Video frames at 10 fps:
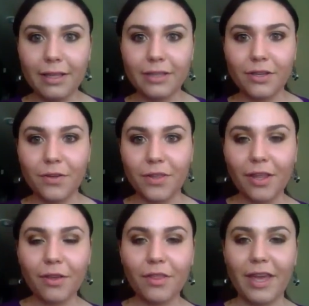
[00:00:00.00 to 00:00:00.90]
So the
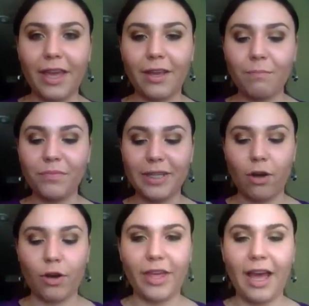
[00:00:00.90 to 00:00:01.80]
other thing
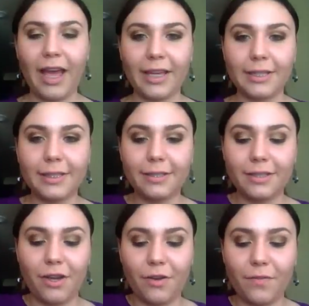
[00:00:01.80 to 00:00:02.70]
are the heights.
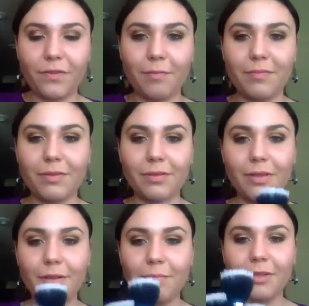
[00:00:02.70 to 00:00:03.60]
So
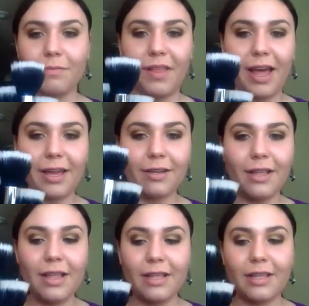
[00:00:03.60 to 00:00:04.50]
put them flat.
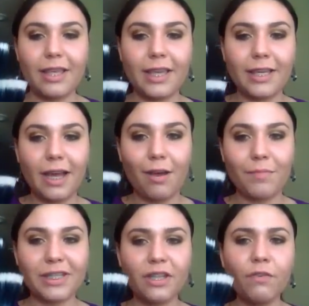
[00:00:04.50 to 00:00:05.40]

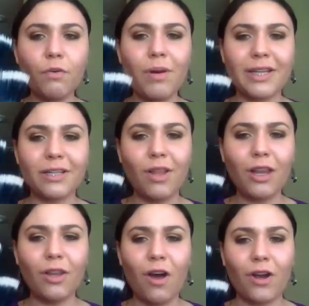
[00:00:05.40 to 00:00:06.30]
The silver one is a
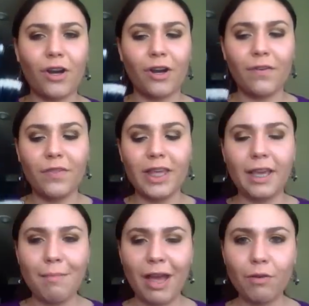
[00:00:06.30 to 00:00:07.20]
lot longer.
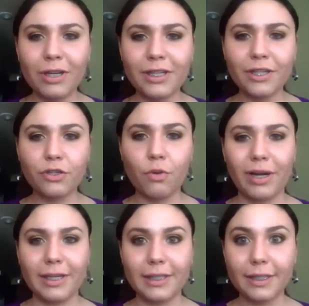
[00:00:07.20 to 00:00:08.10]
The MAC one is the
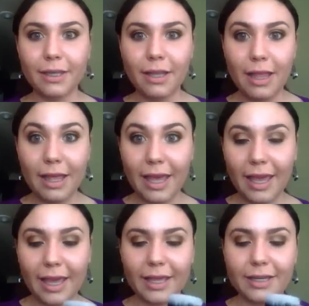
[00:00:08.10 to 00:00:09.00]
shortest,
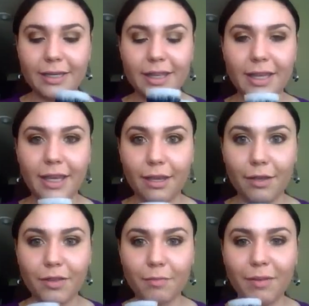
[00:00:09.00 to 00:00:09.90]
and
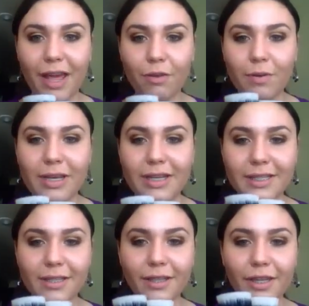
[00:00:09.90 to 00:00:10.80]
the black one
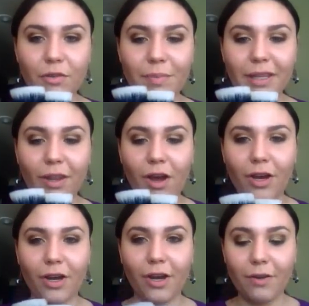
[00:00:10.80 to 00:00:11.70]
is a little bit
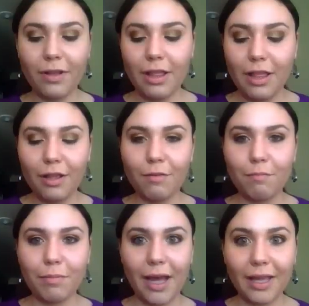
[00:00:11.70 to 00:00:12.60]
longer.
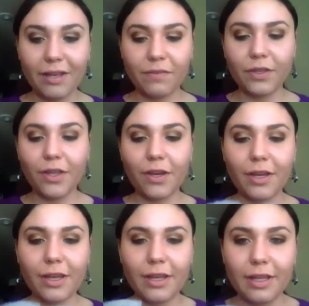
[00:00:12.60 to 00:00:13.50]
But if you
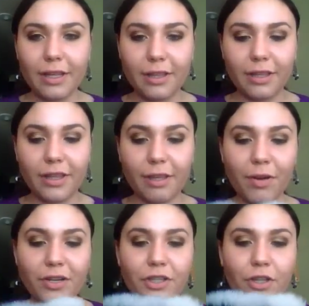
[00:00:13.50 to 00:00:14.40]
look, the
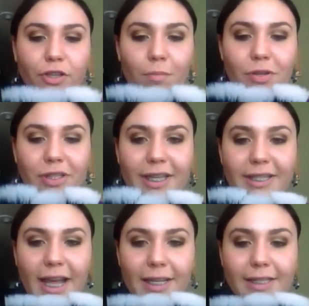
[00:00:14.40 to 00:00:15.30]
brush, it's almost the
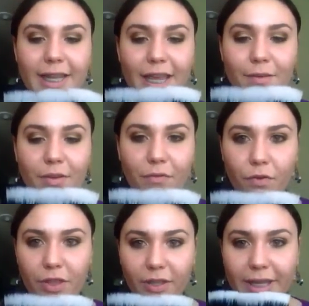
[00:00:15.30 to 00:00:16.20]
exact same
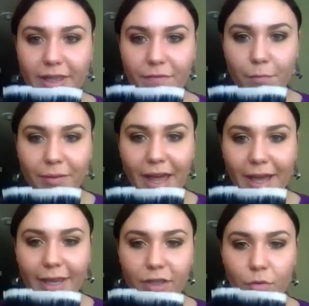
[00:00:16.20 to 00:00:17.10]
for the length of the
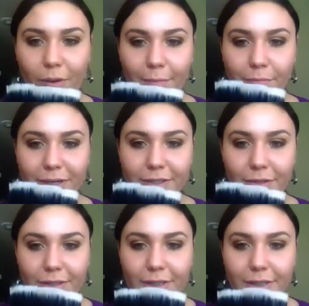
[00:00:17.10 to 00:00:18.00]
black and the white
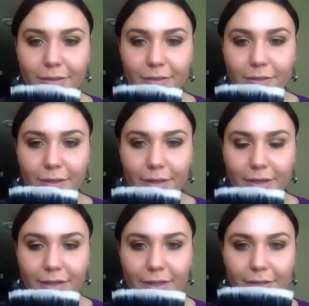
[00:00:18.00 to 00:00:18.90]
bristles.
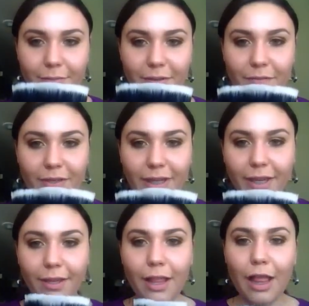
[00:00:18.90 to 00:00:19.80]
Hit them
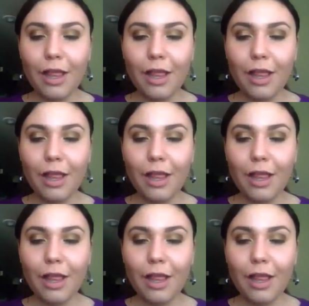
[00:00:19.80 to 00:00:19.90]
evenly.